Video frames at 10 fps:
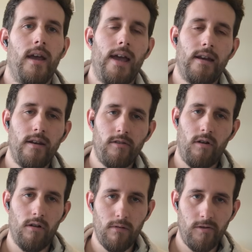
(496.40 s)
And it has
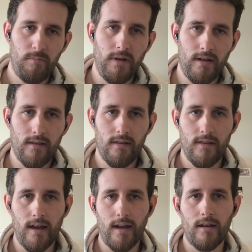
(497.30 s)
always been
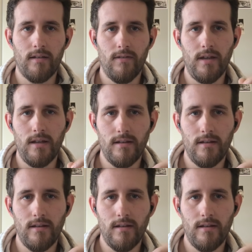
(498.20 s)
like the